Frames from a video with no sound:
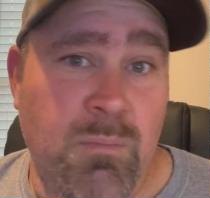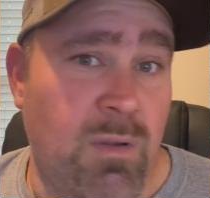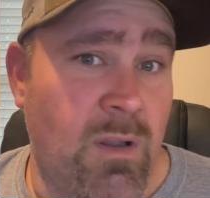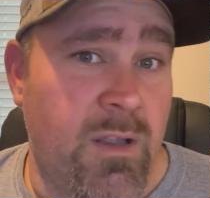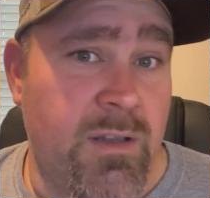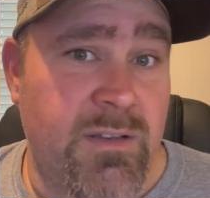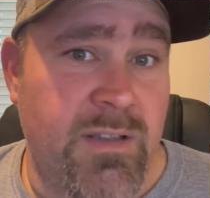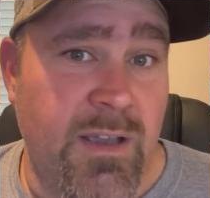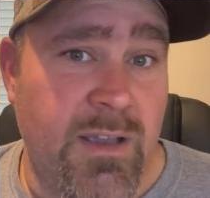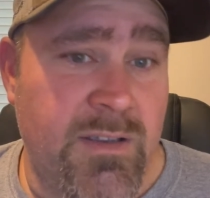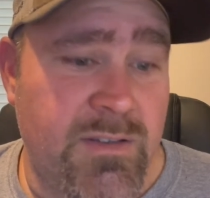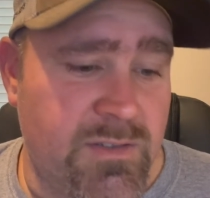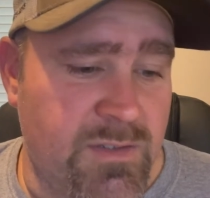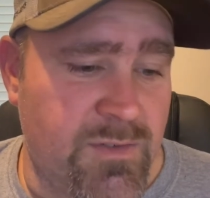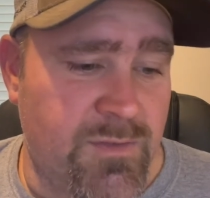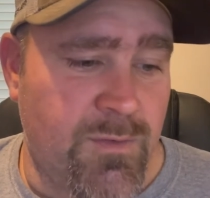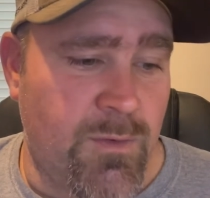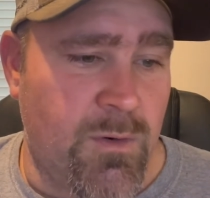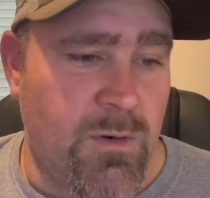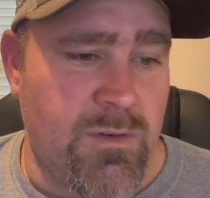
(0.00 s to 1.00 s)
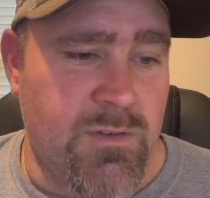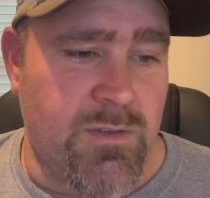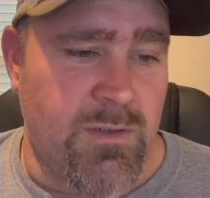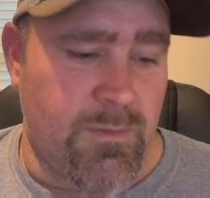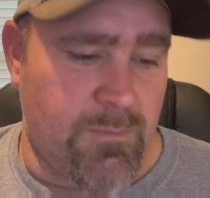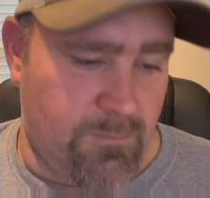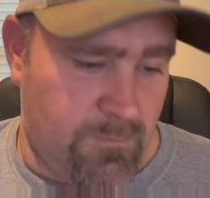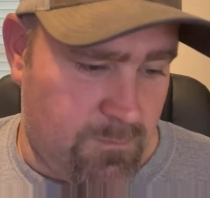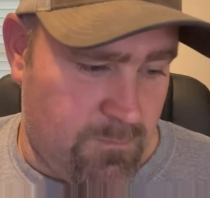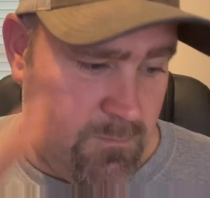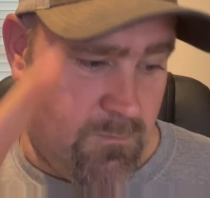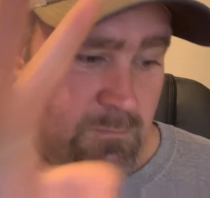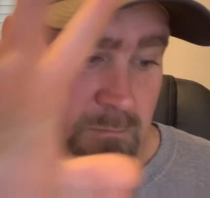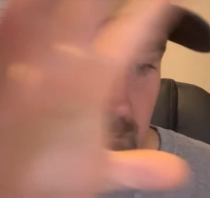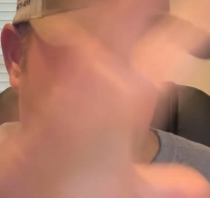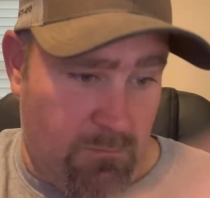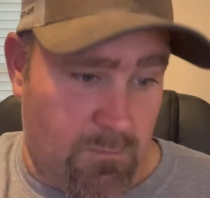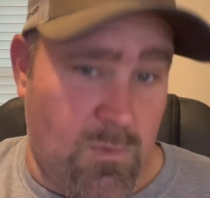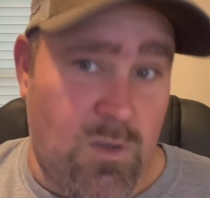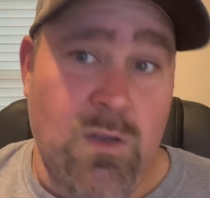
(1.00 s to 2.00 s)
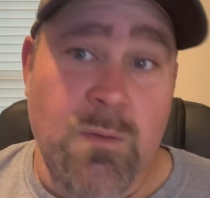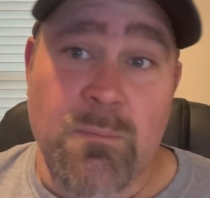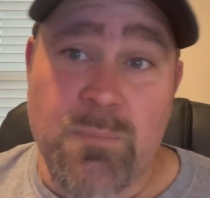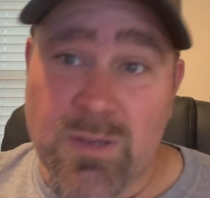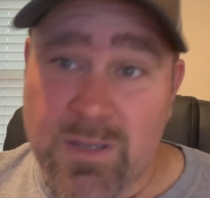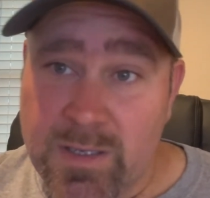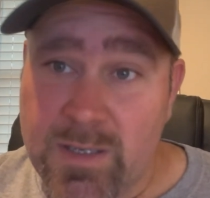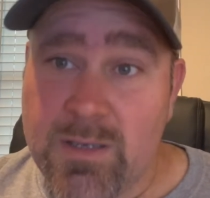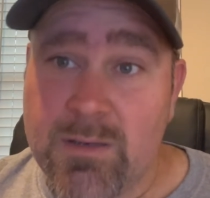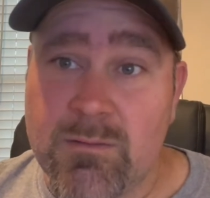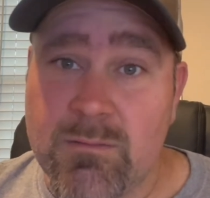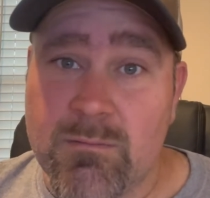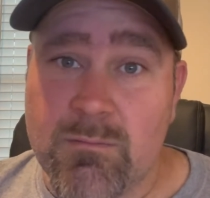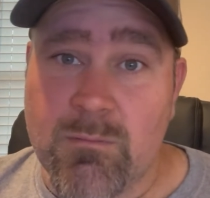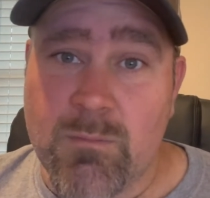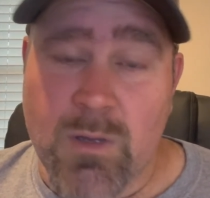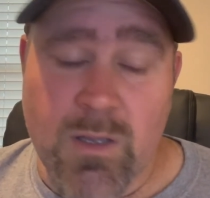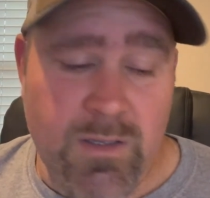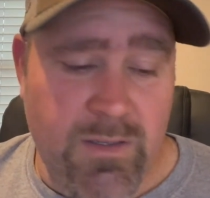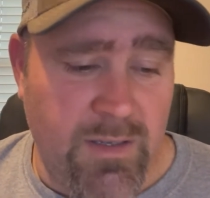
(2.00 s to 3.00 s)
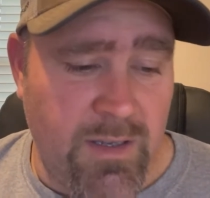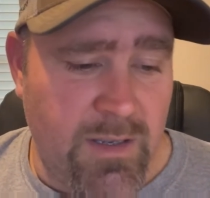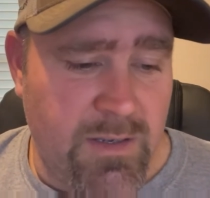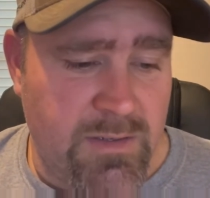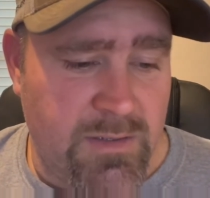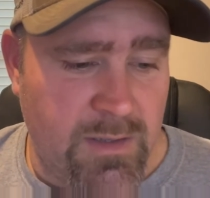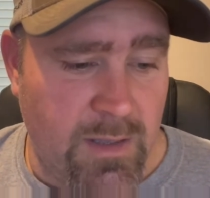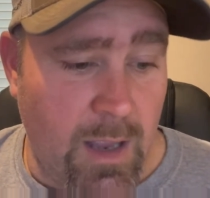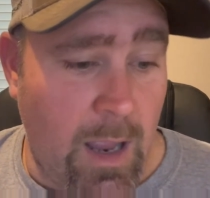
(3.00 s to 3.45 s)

blood test as far as a complete blood test.